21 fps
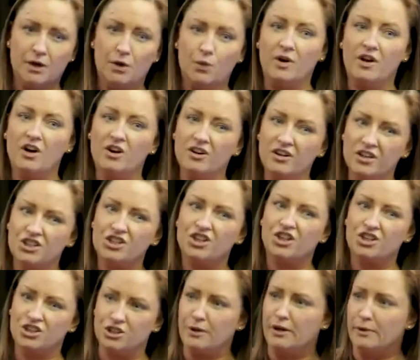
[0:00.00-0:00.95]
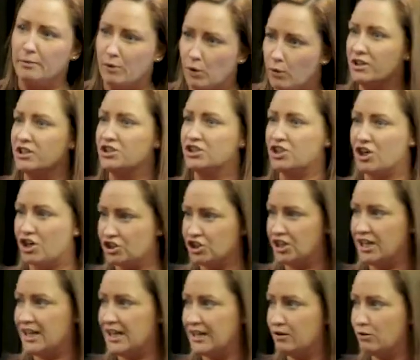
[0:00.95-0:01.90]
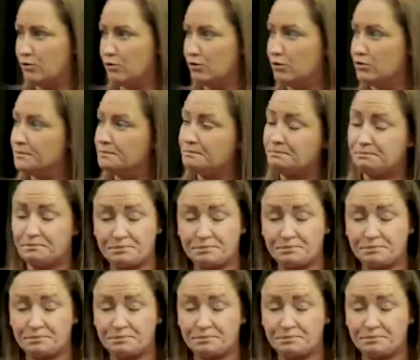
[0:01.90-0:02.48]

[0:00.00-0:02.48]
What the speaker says: we're not going to charge you anymore, we're going to charge your landlord.